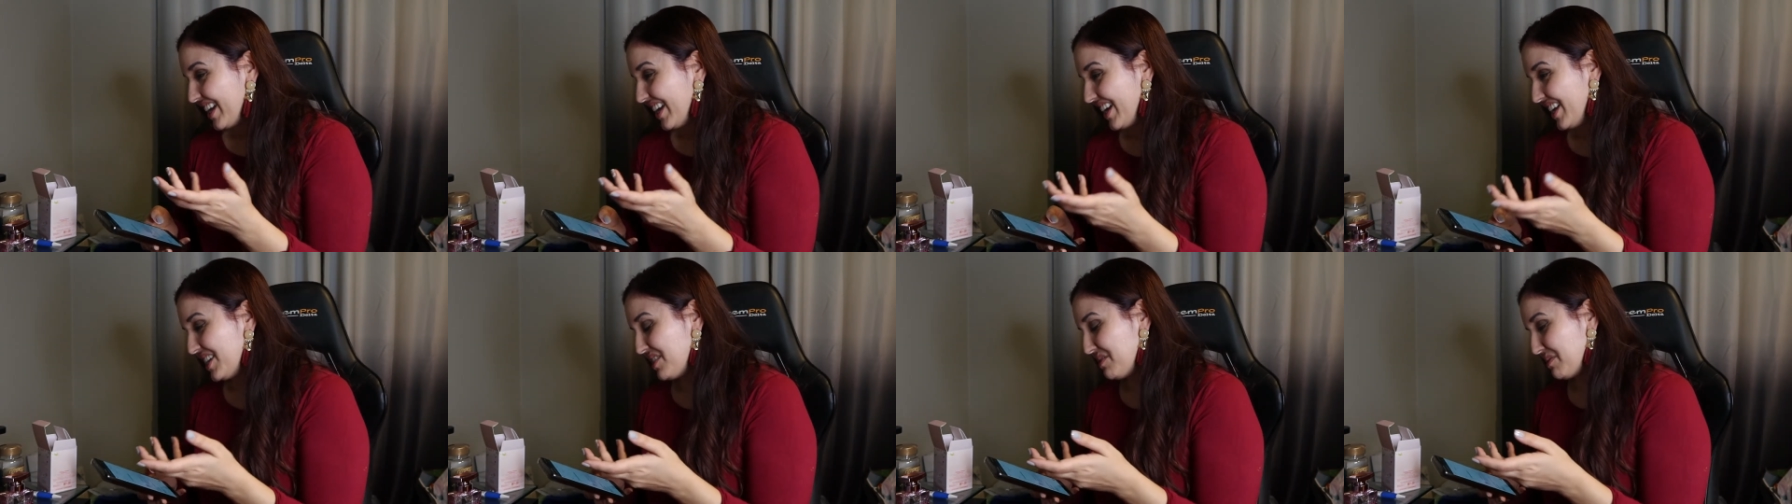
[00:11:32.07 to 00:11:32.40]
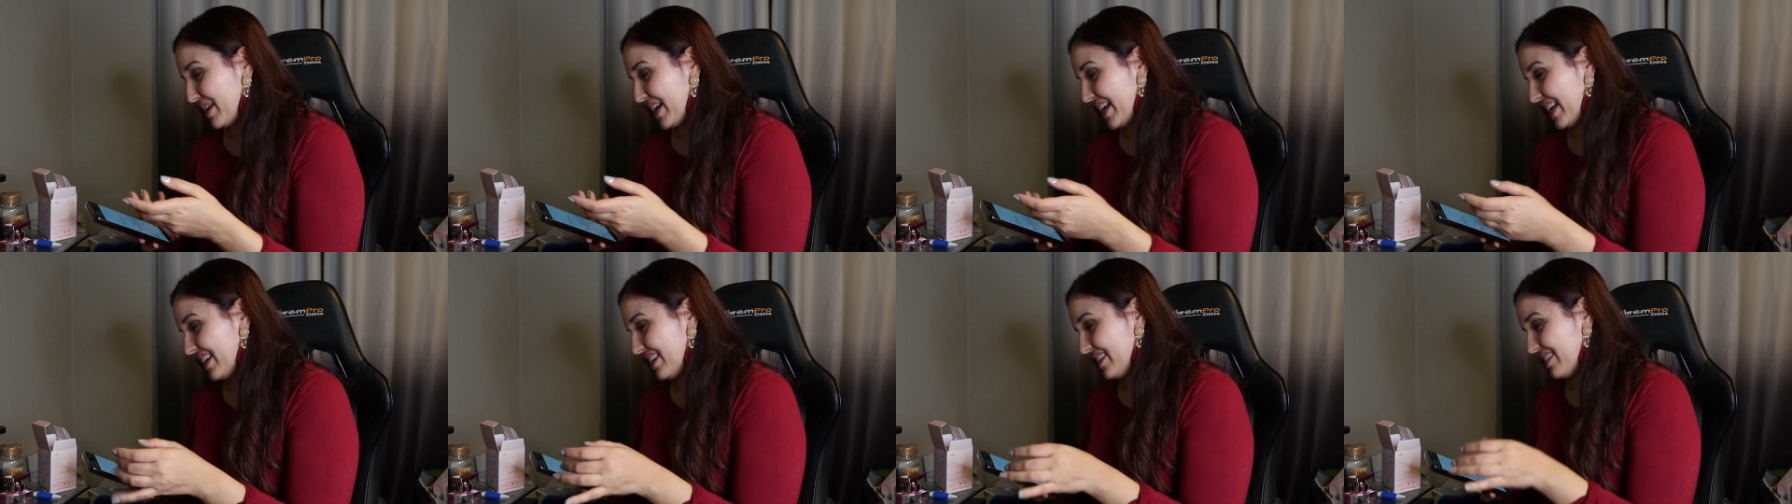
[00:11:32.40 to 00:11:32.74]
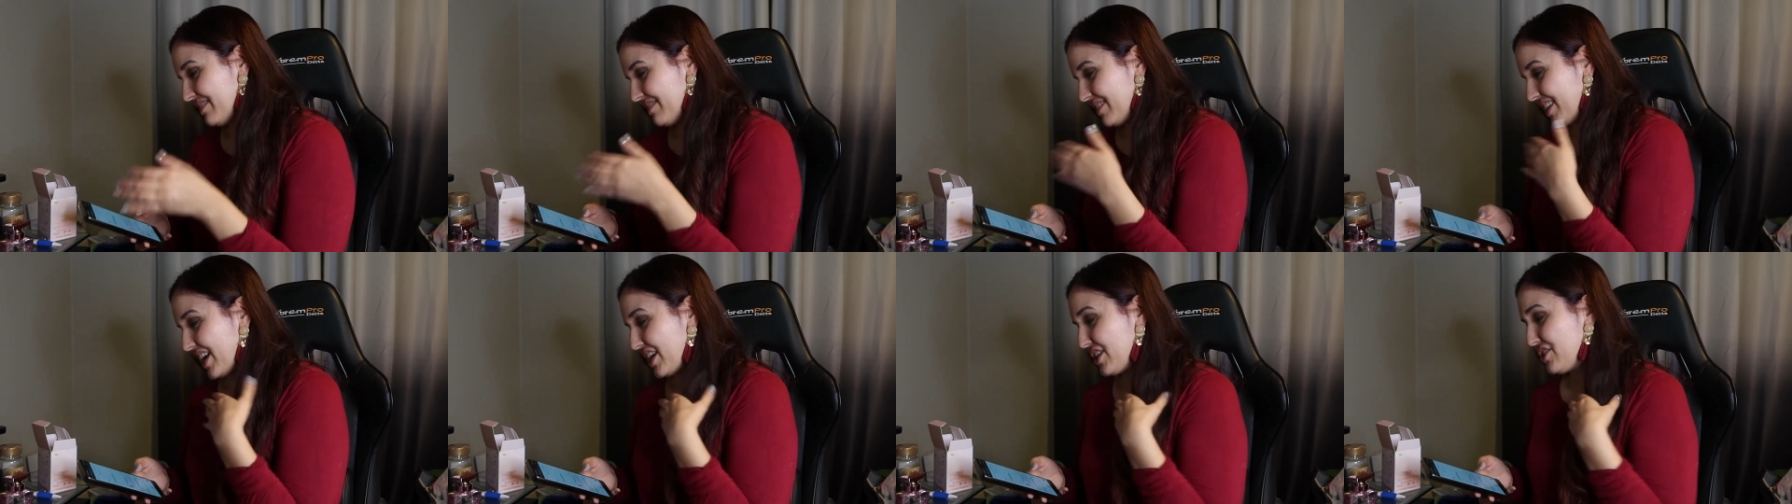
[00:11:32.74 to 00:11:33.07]

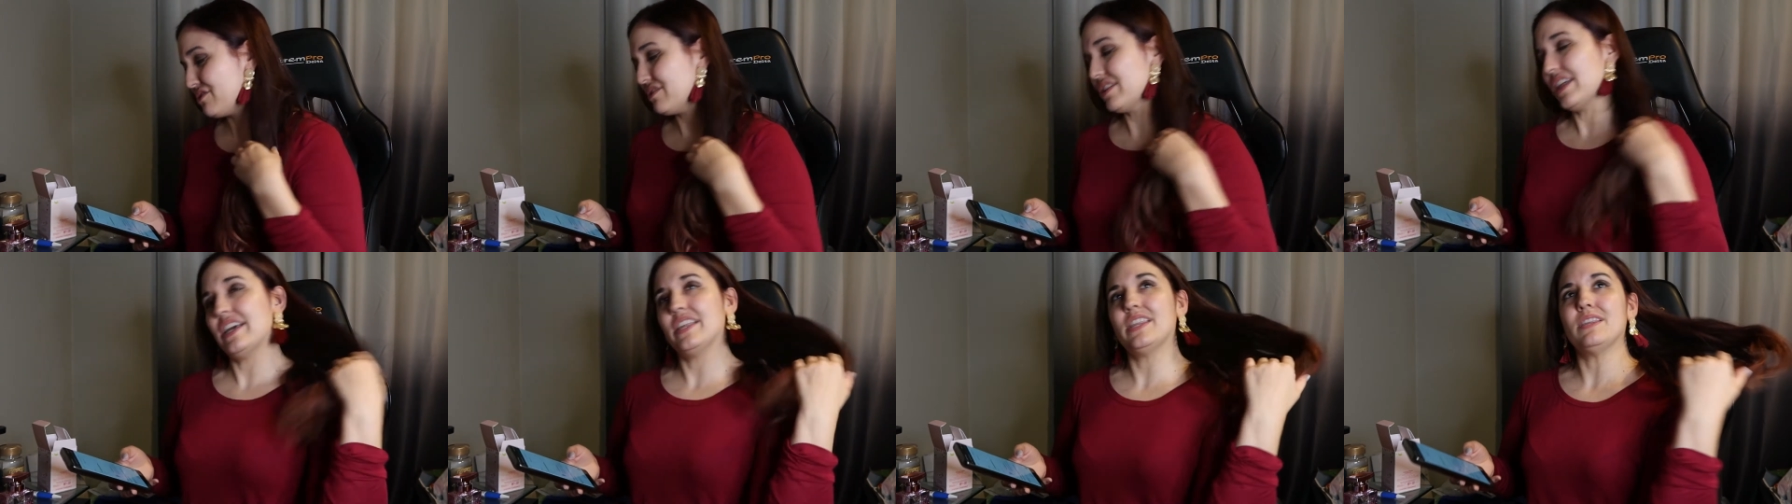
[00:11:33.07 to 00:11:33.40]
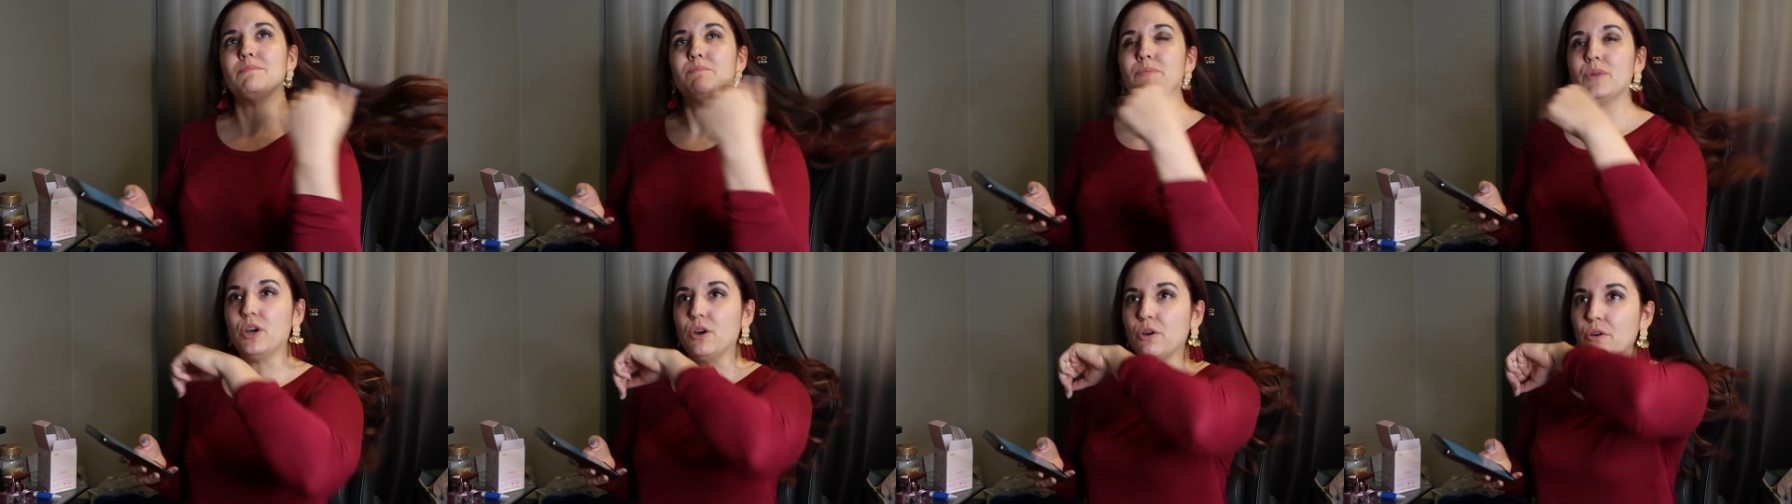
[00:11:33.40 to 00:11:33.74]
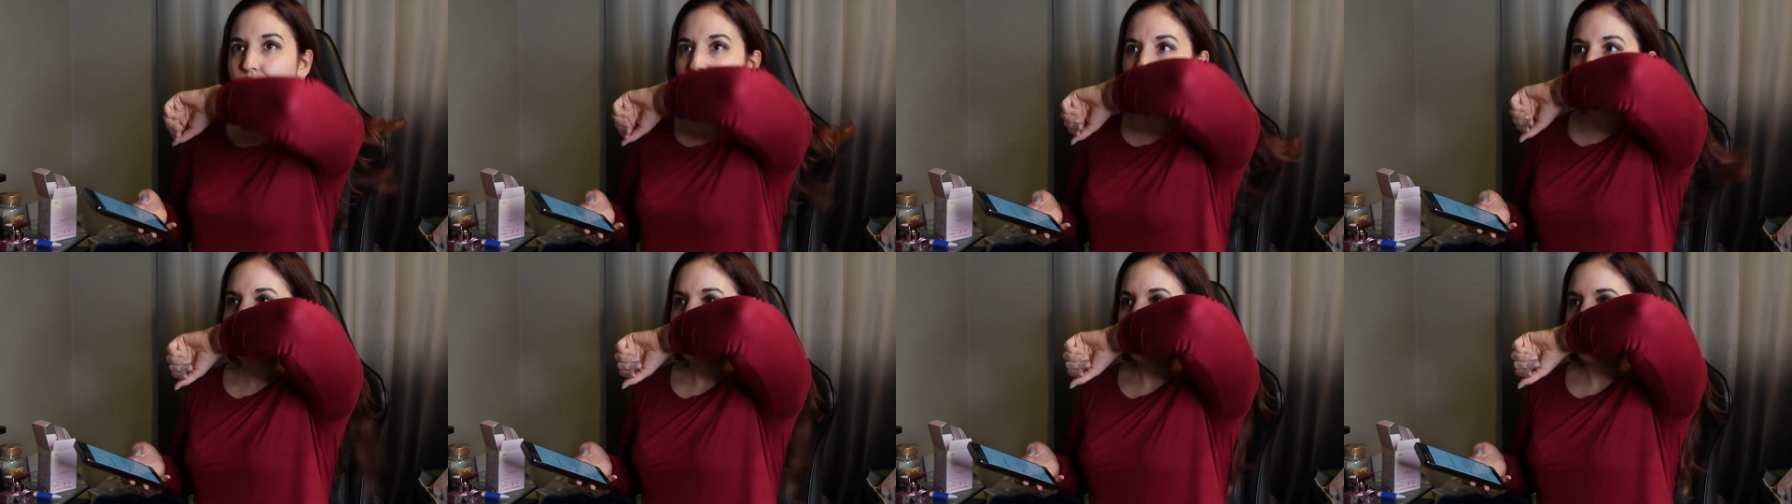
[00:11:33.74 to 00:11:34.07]
anyway, I do like them
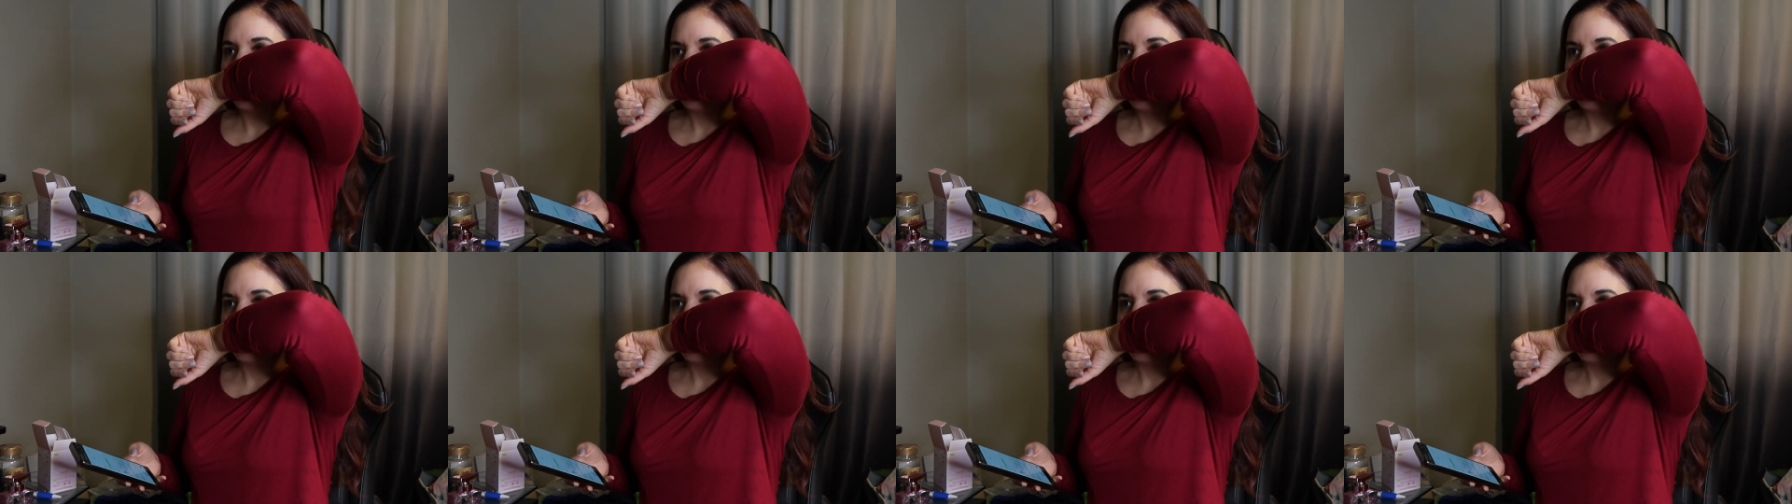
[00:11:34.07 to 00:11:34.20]
both,